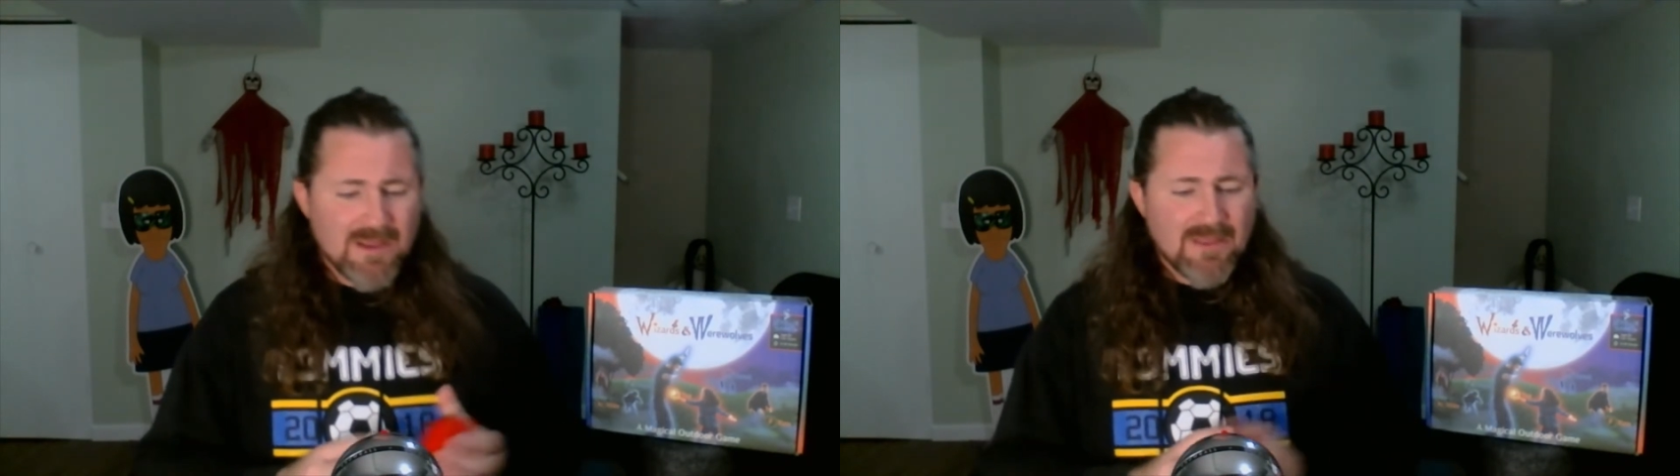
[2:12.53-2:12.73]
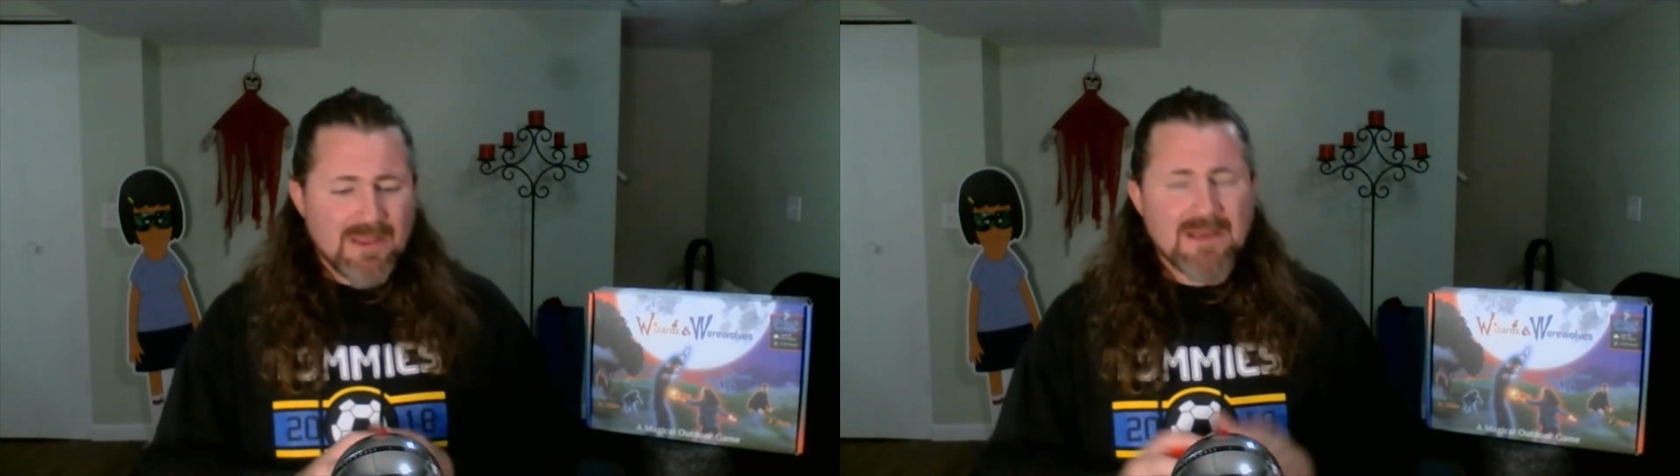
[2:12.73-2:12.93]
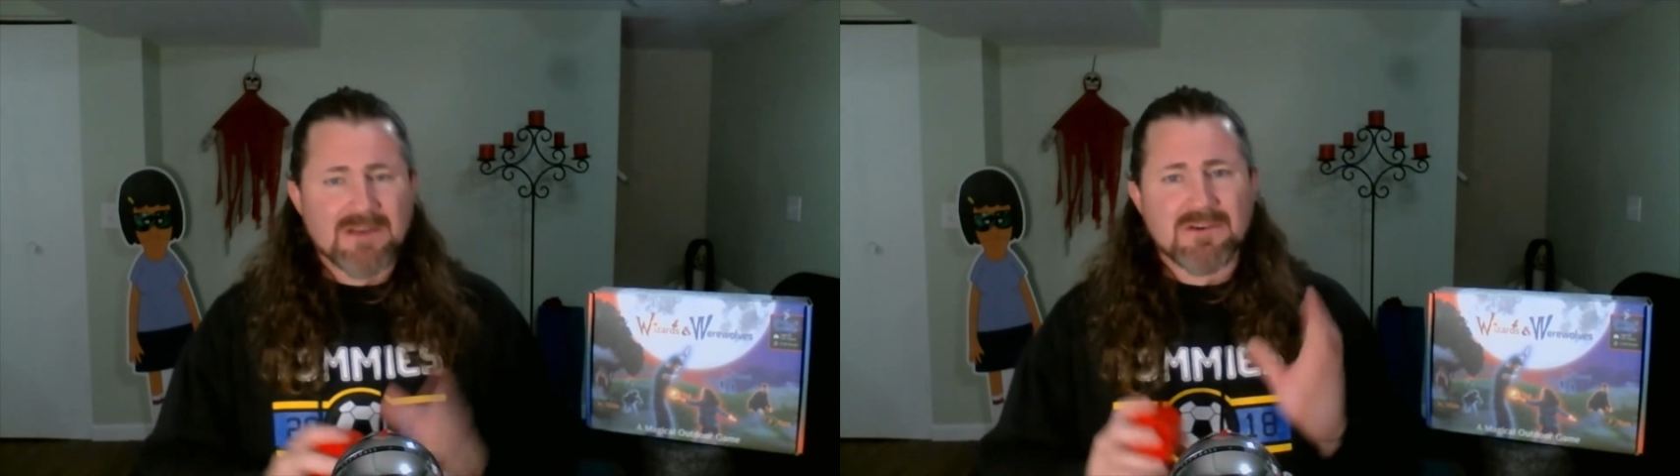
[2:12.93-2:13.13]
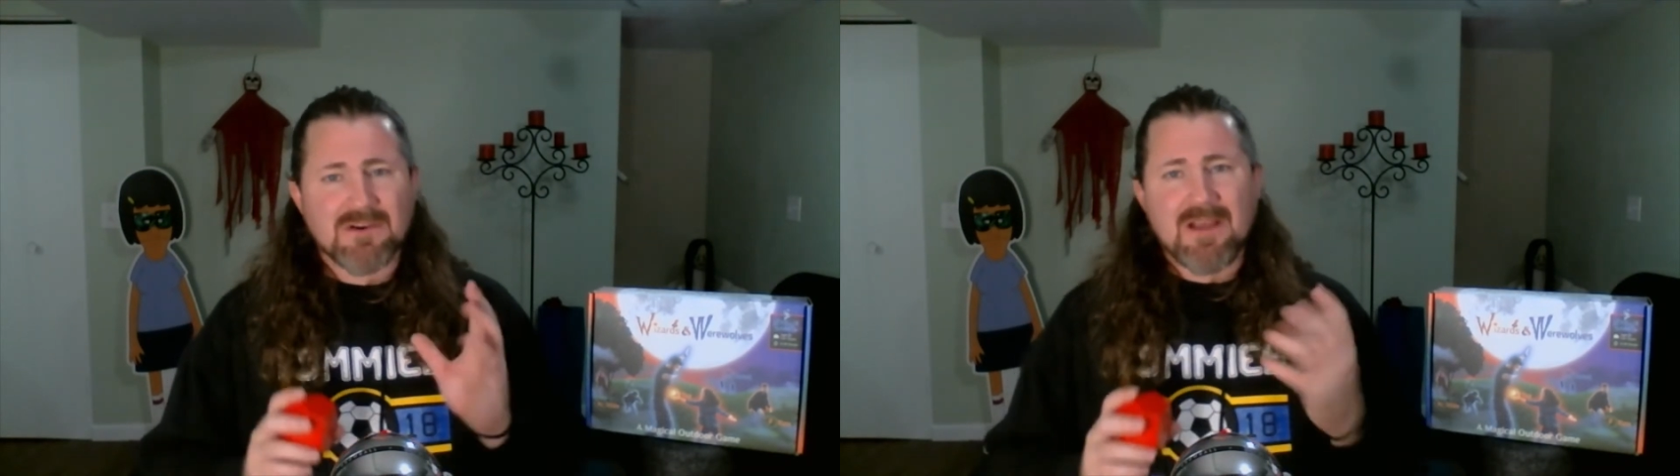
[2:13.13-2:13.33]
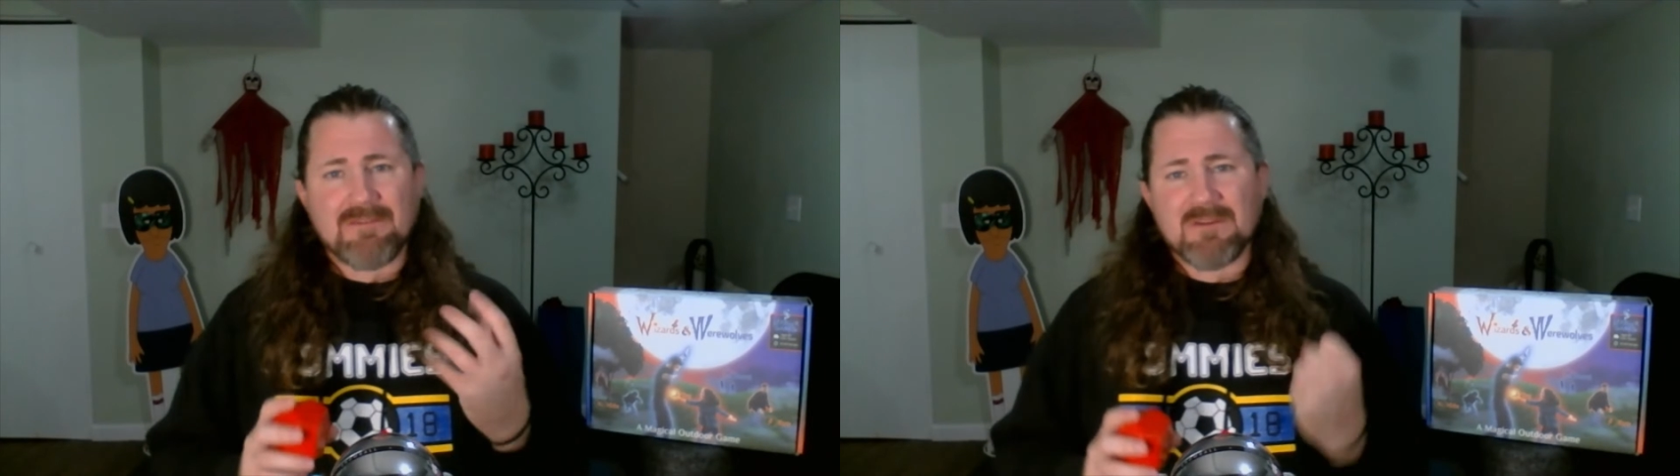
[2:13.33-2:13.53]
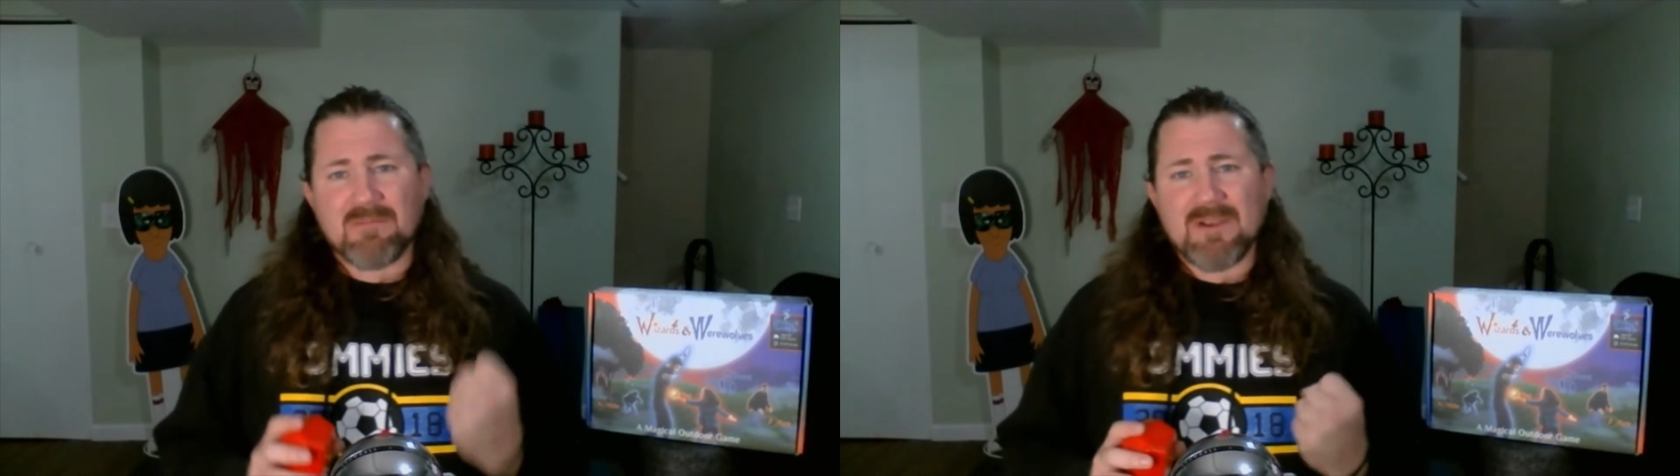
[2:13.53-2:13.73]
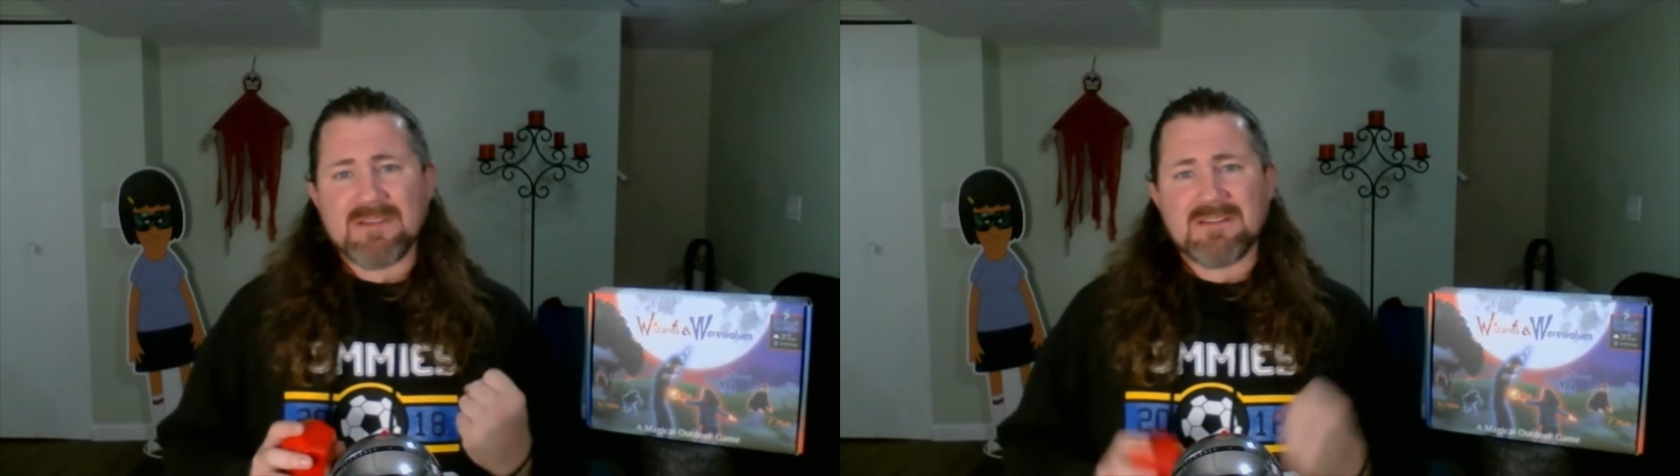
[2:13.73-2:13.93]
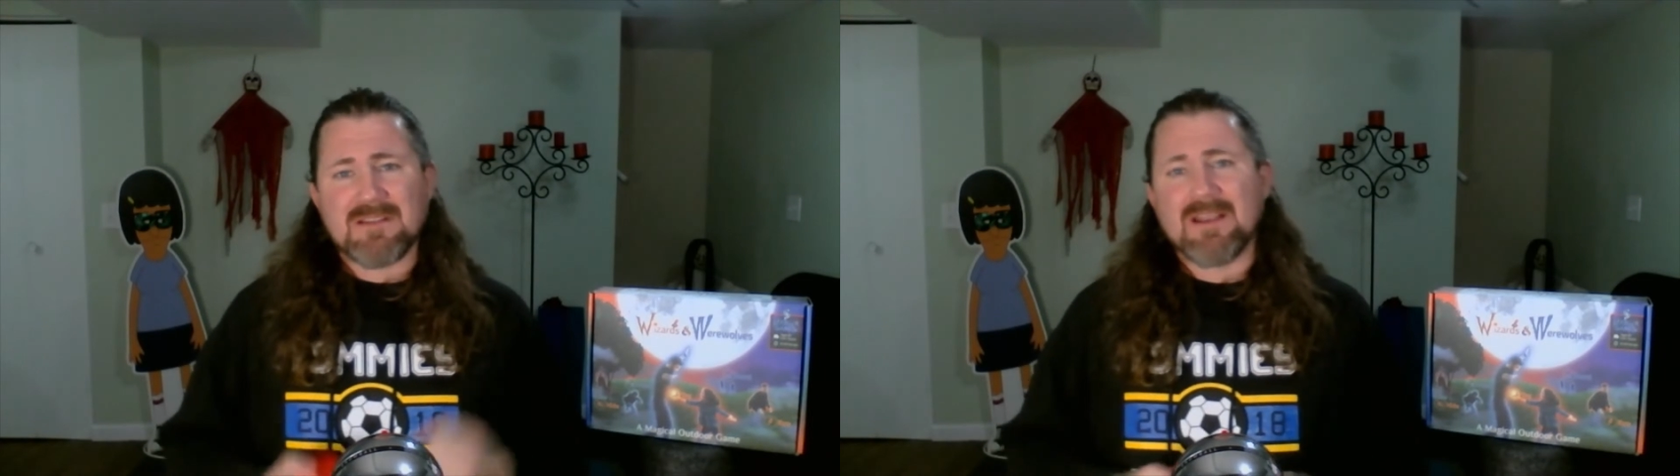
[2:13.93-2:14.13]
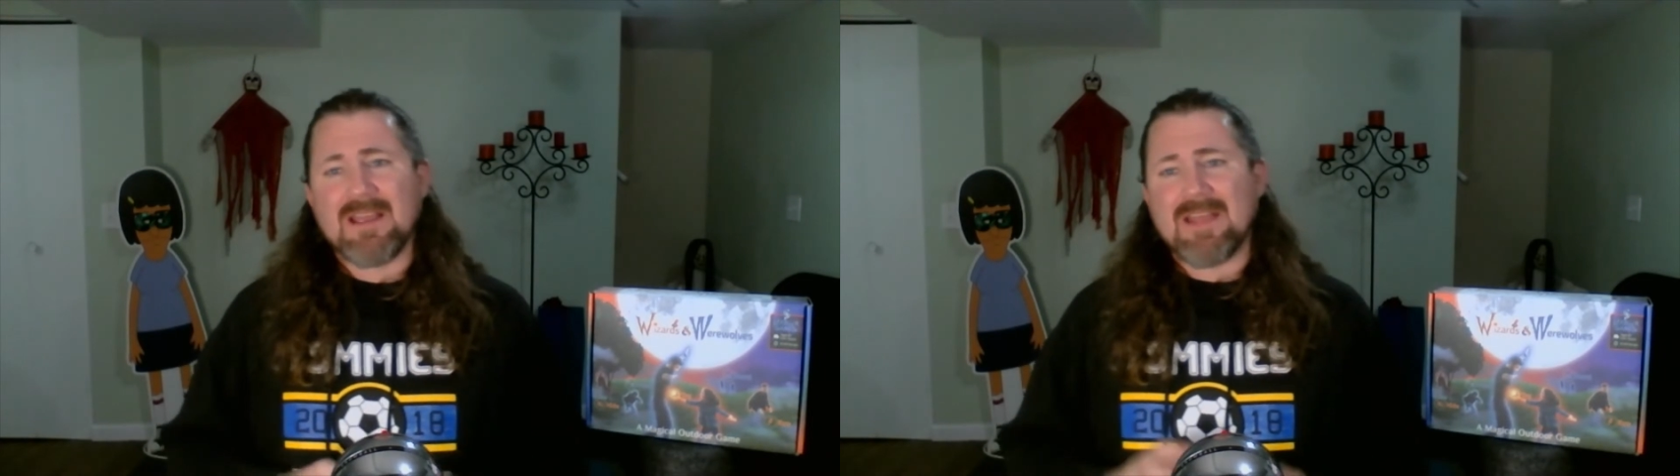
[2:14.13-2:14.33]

they gotta turn off their bracelet,